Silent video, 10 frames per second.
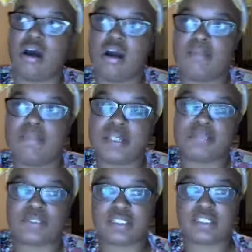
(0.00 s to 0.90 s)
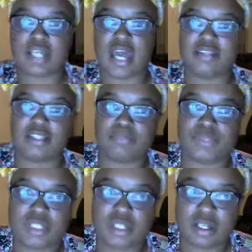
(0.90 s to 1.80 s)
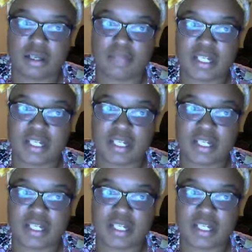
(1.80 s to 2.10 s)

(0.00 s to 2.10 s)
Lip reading: are being presented at the book club.